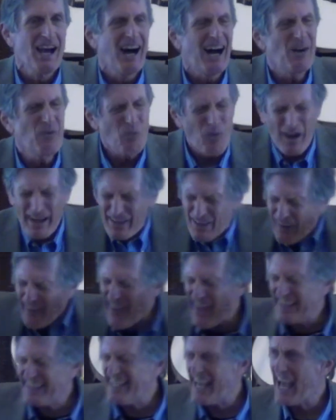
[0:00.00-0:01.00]
I want all
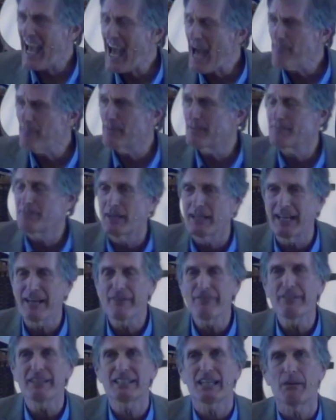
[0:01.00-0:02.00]
that to happen, but
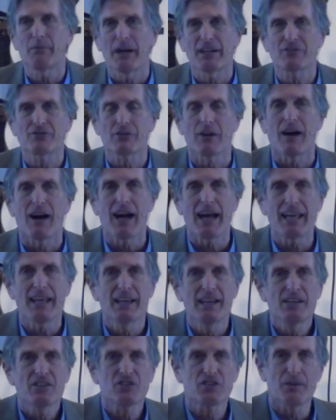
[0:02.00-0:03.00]
every time I try,
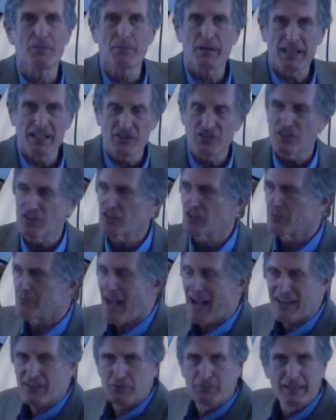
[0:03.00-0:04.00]
somebody just
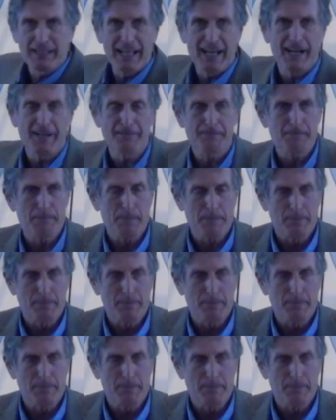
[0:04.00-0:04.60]
smacks me down.